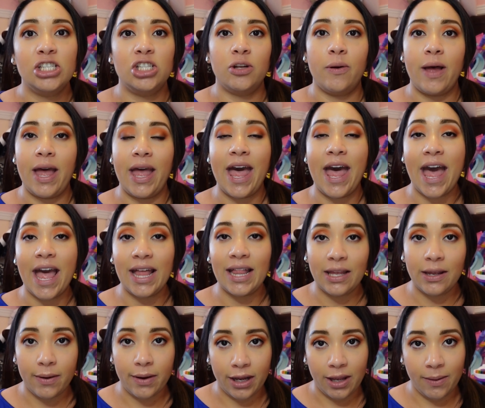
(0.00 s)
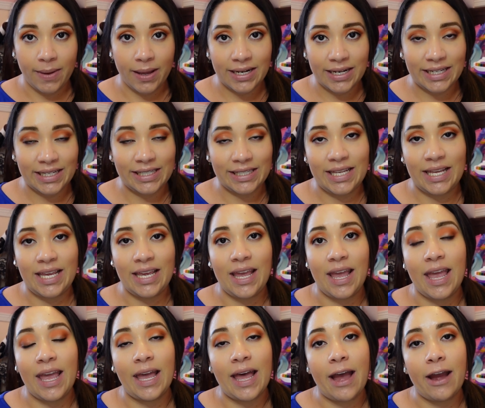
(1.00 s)
So I highly recommend to see
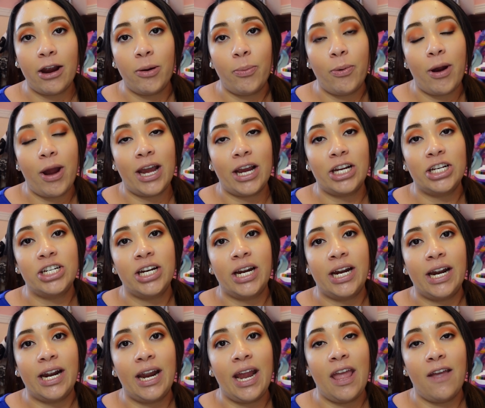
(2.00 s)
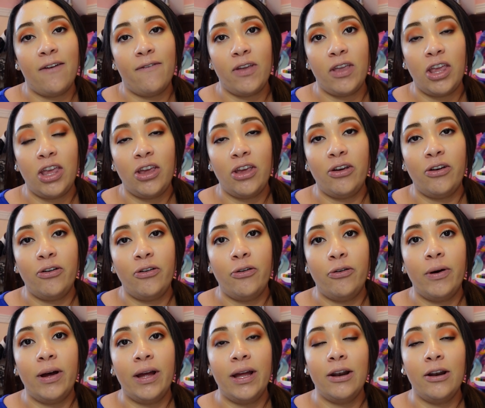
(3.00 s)
a chiropractor if
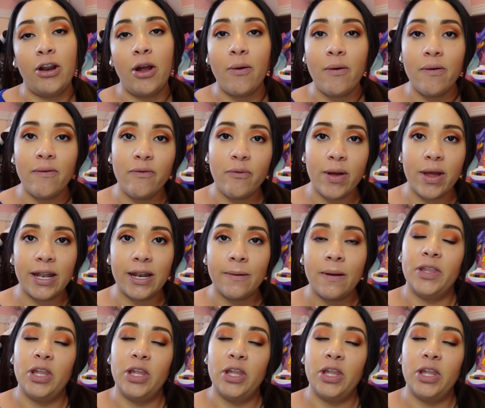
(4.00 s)
you know of one.